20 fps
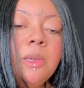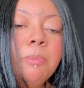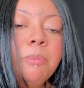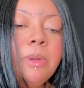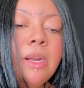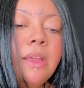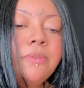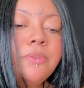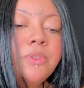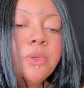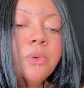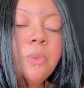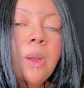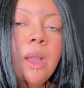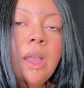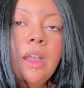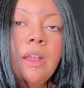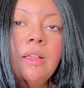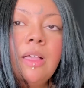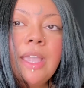but after a
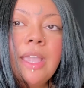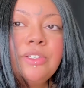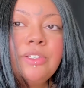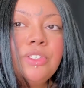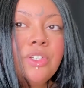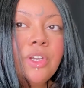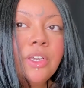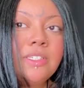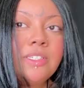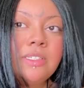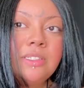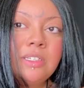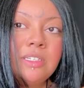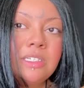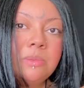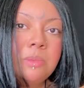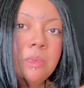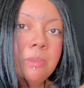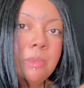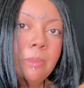while, I just need
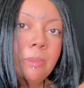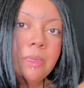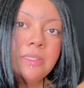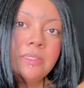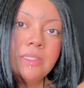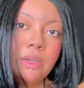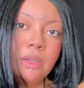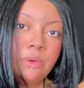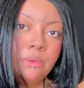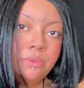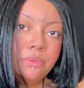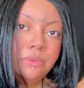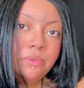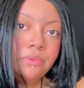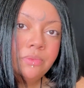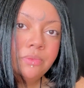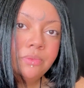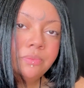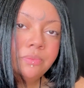to be by myself.